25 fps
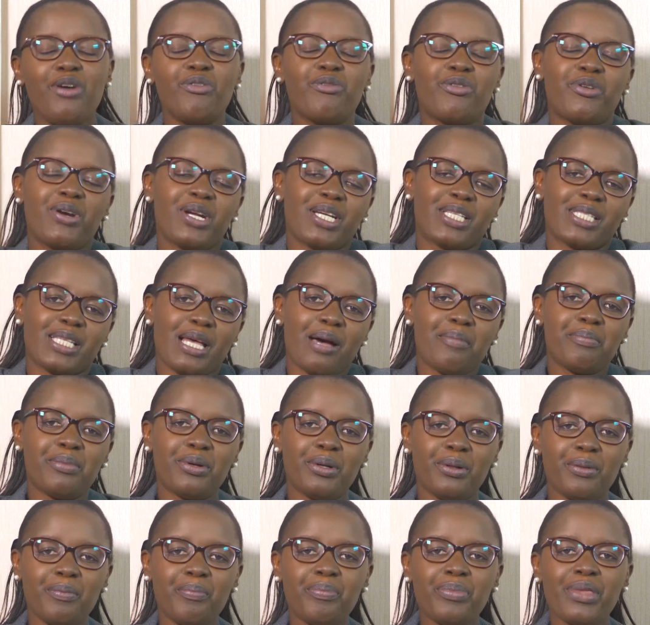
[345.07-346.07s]
For
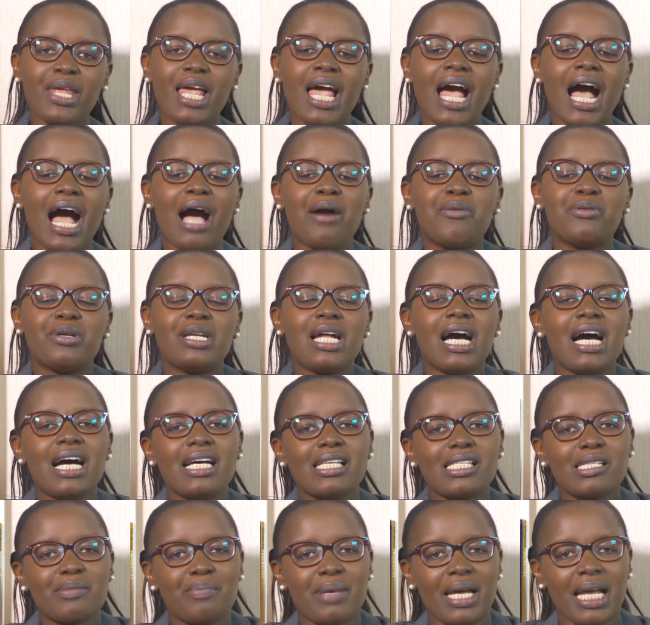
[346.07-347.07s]
example, I would
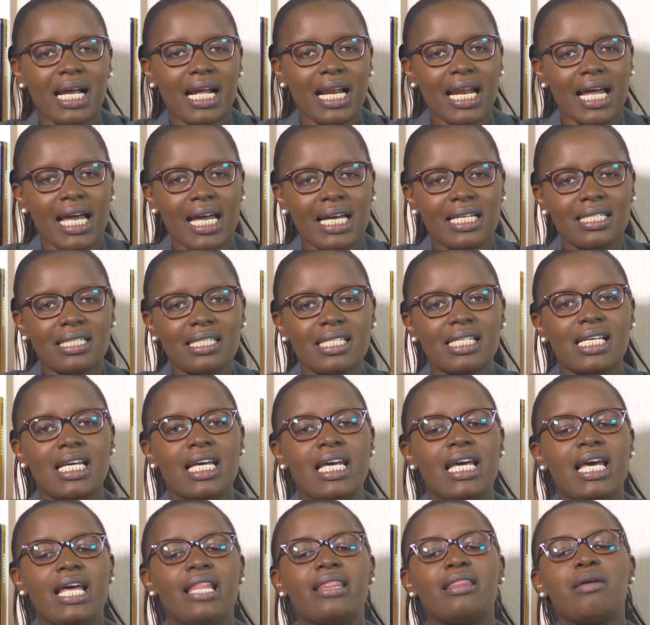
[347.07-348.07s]
ask my clients,
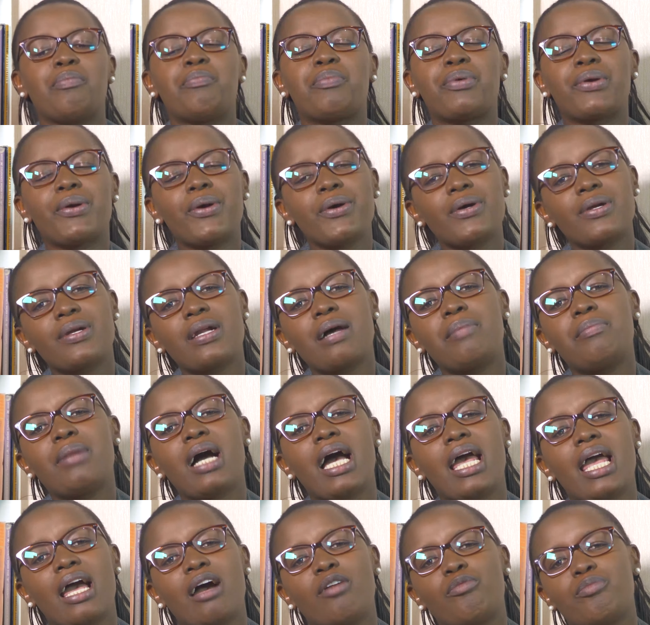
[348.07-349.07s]
the program
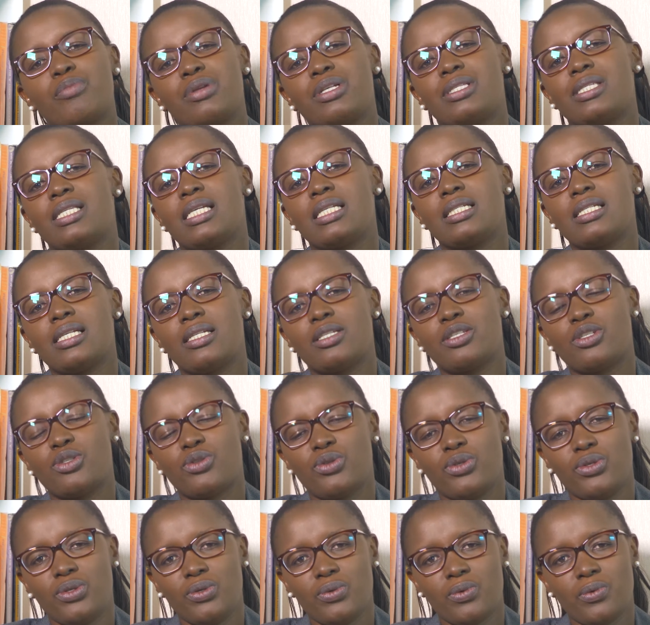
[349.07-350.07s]
I have presented
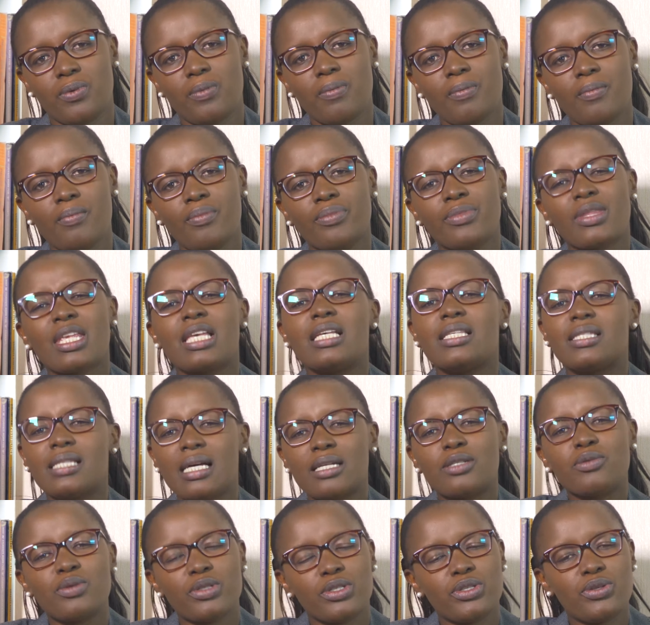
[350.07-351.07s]
to you, is
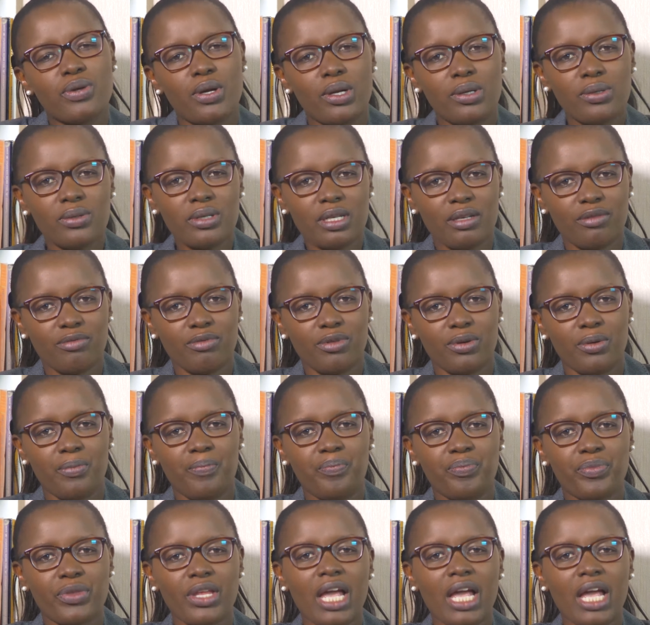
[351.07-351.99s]
that what you are looking for?